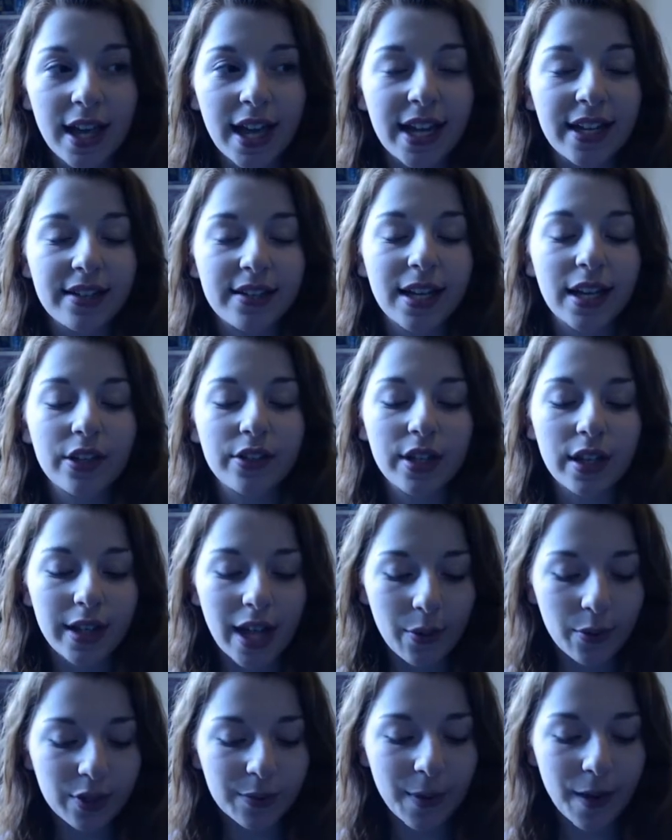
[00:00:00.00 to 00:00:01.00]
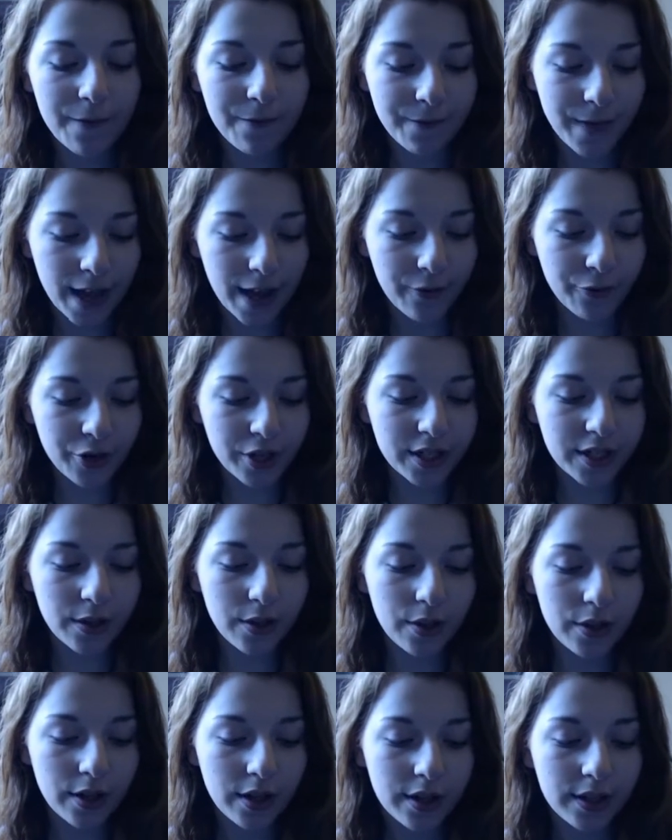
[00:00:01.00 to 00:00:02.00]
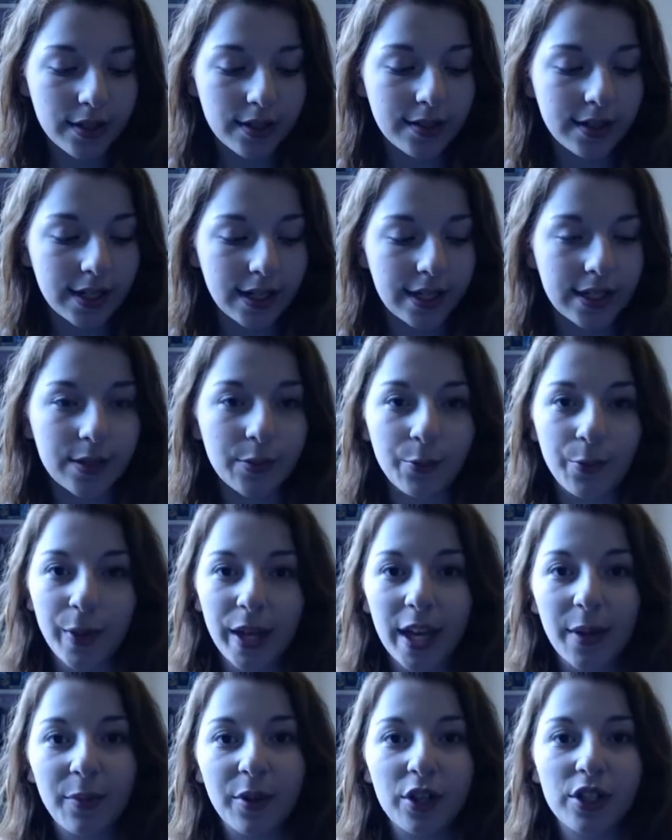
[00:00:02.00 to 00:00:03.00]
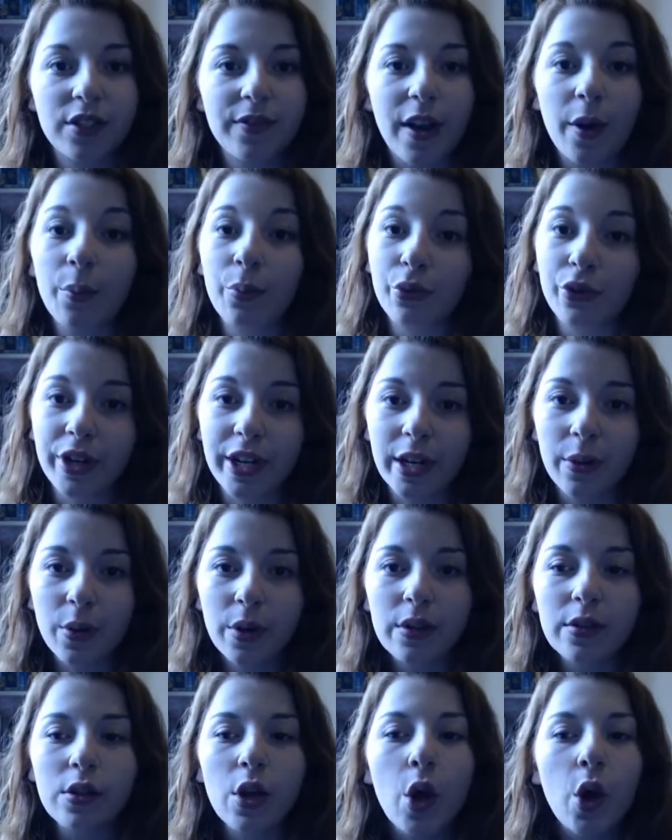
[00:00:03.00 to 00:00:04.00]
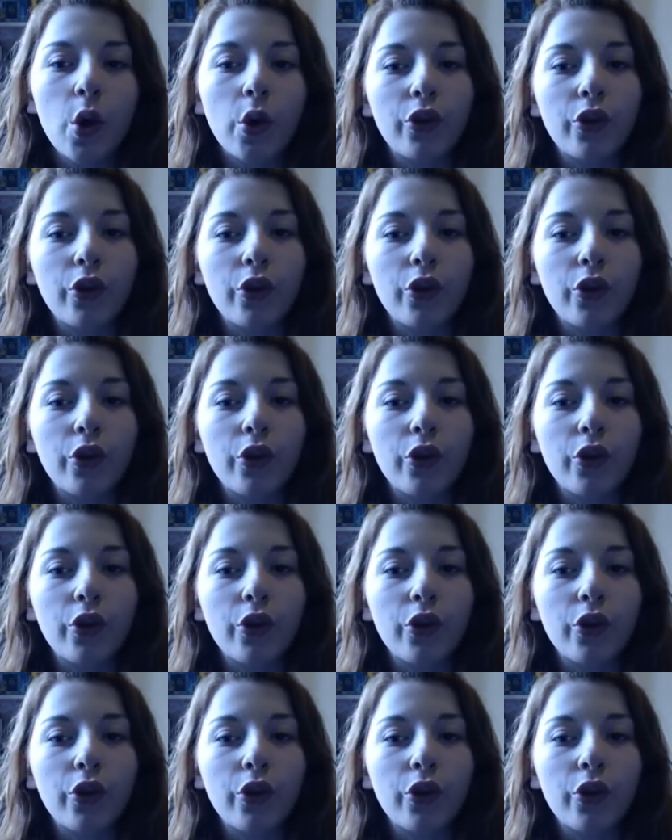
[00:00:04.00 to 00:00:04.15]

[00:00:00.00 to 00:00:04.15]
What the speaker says: That was my favourite city to be in because of how pretty it was.